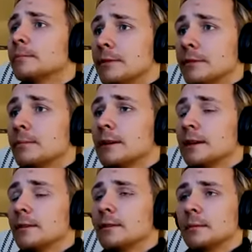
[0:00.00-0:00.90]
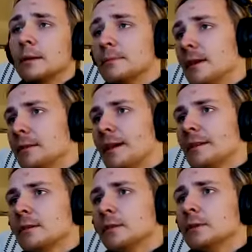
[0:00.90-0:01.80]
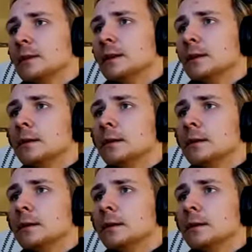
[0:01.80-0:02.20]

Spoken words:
In some cases, sometimes that's not even needed.